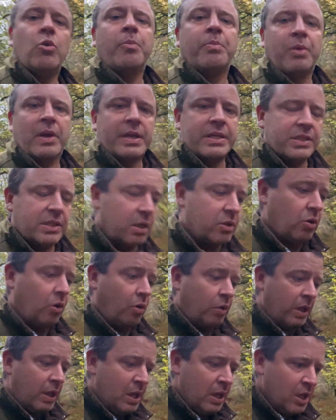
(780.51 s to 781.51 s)
or praise the
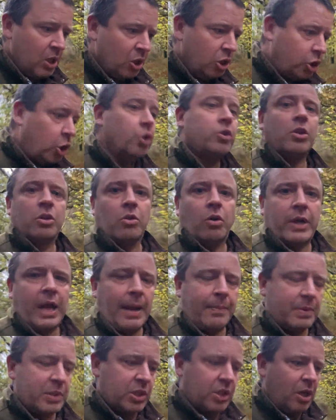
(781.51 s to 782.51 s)
dog should the dog
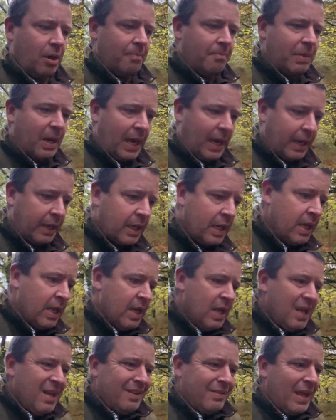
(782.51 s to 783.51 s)
happen to come back.
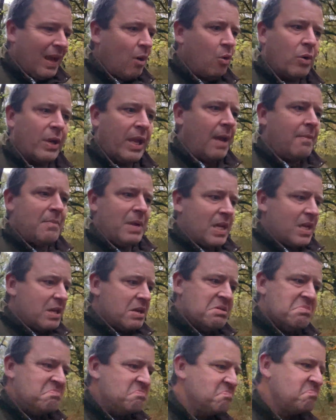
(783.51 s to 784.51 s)
That'll get me
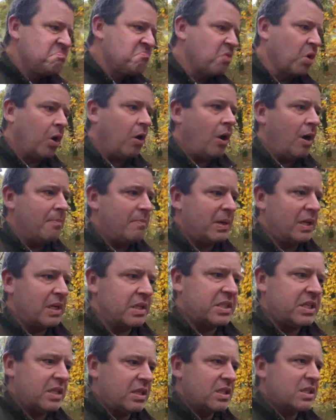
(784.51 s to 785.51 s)

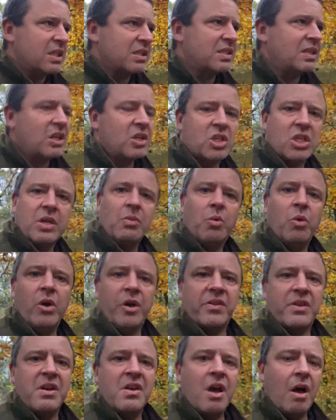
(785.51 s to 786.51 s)
reliability that's essentially
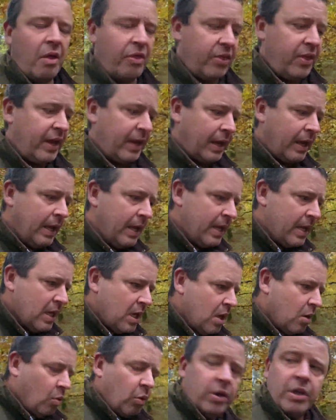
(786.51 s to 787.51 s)
worth nothing.
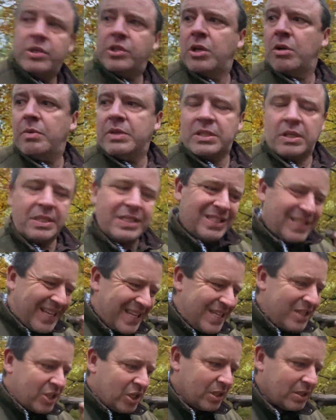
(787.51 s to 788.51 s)
What I do is I
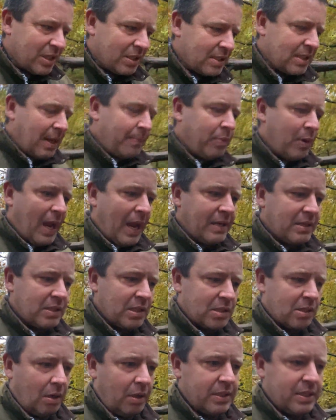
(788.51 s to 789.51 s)
teach it as a separate
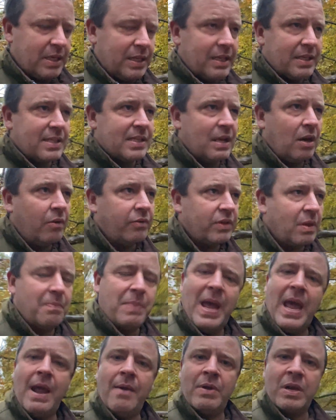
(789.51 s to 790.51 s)
exercise in itself. The
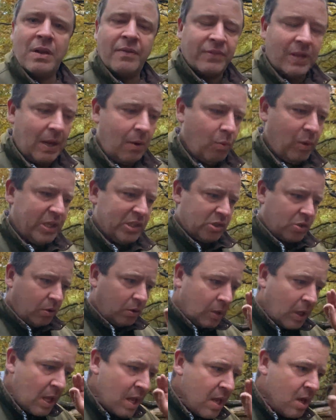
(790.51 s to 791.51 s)
pairing of that
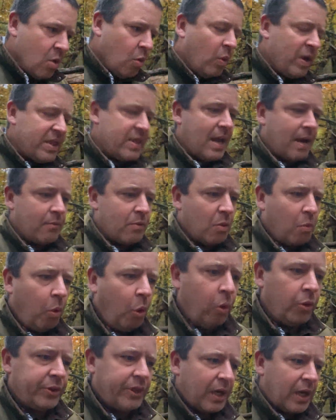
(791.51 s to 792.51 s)
whistle with that
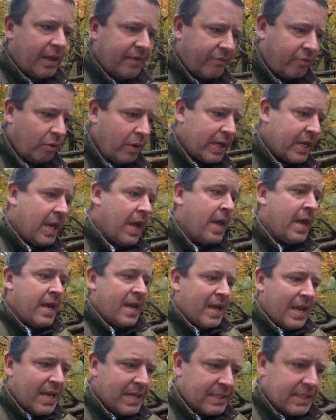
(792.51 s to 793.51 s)
reward delivery
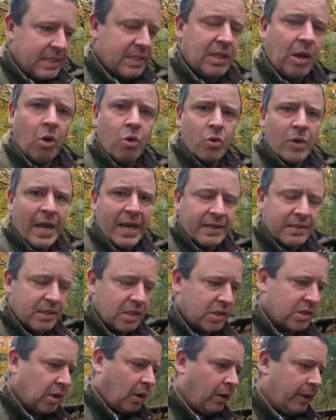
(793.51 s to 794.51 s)
is its own
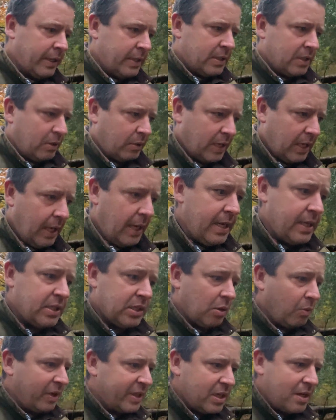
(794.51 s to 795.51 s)
exercise, okay?
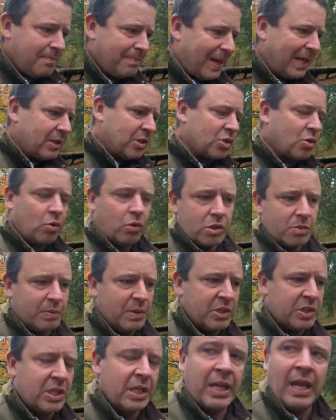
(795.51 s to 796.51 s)
So whether you bang
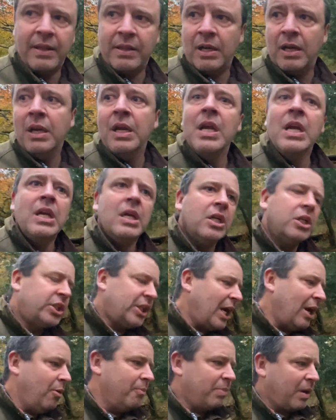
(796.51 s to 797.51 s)
saucepans together,
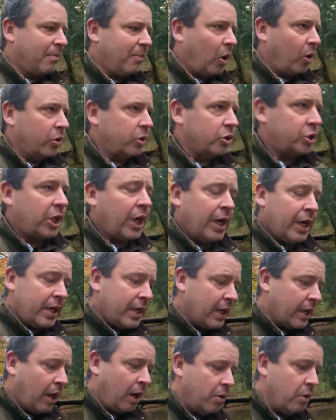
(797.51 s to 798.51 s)
shout blancmange,
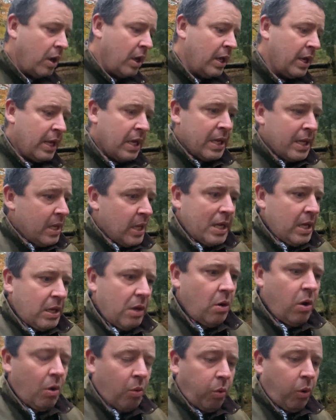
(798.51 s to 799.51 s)
you know,
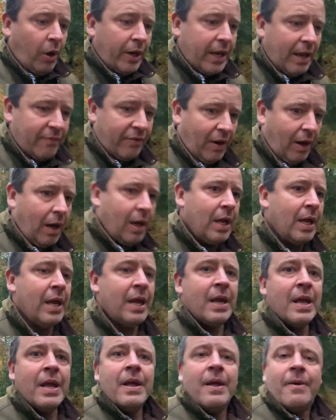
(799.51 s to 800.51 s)

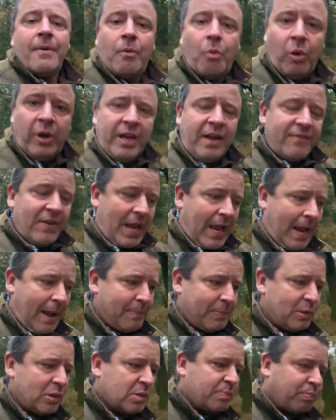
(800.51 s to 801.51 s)
whatever
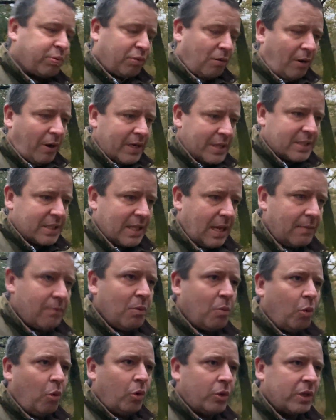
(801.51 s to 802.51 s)
happens prior to that
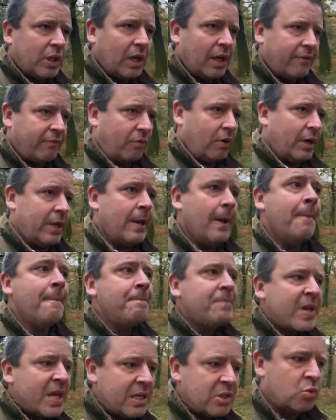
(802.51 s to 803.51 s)
reward delivery
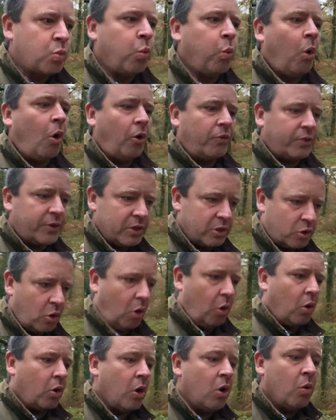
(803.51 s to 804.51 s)
is what the
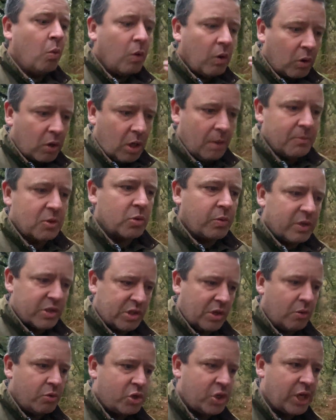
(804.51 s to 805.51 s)
dog will come to
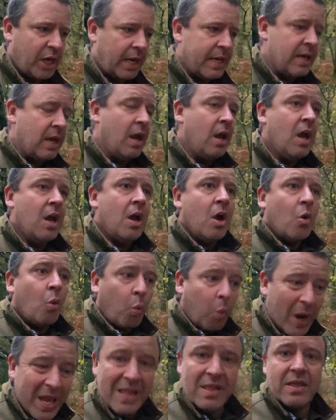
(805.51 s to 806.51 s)
associate
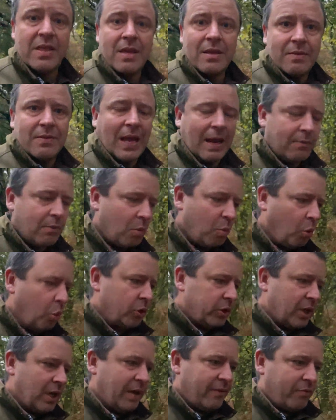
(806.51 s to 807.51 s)
with that
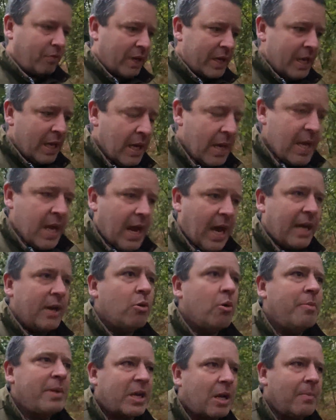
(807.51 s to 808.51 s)
reward delivery, and it
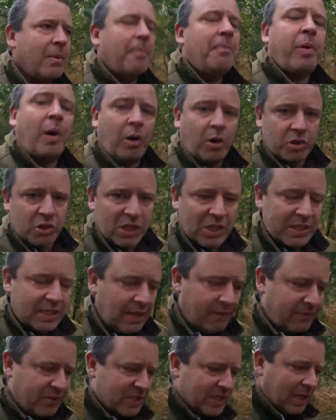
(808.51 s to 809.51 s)
will become a
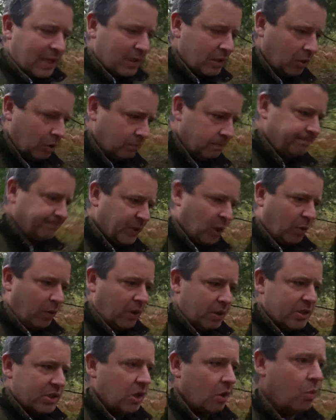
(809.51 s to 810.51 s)
positive signal, all
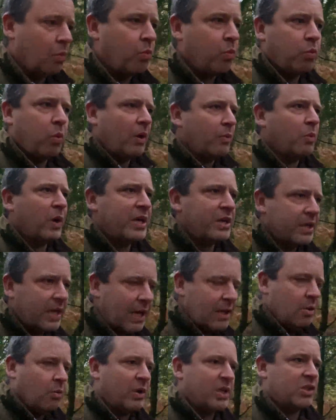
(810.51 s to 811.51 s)
right? So when you
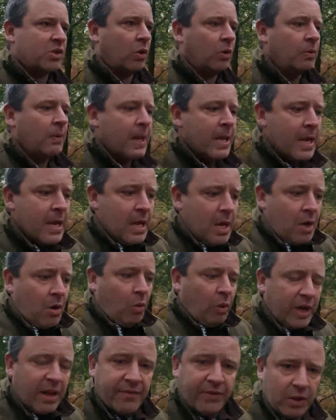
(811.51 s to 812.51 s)
get your whistle,
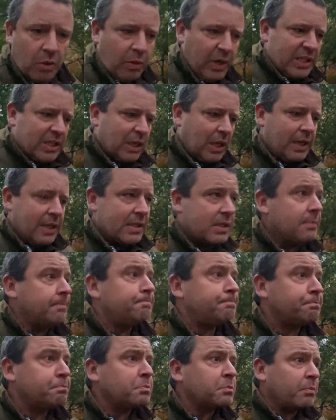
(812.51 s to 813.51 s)
whatever the whistle is,
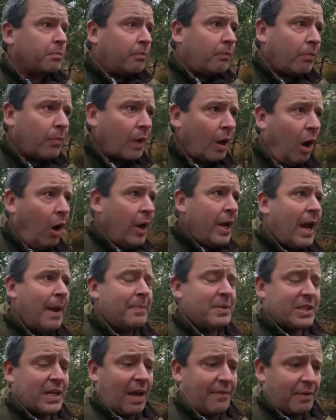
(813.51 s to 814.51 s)
I
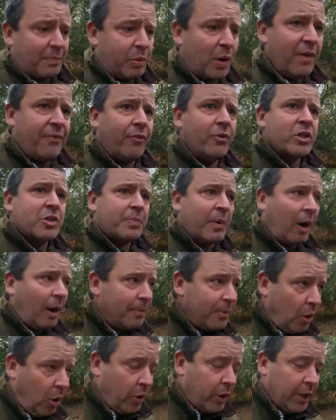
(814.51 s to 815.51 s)
happen to have a preference, but
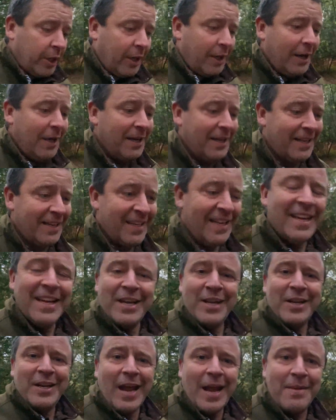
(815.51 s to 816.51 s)
I'm not going to
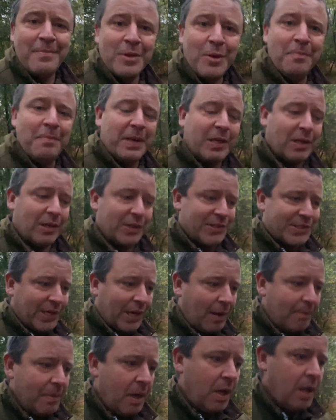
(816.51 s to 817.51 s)
name them because
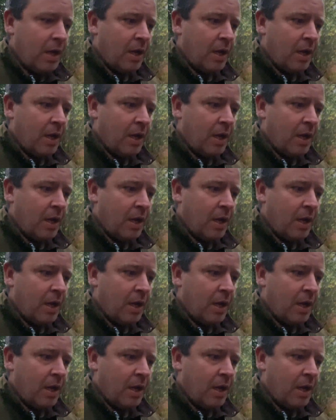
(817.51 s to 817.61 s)
I'm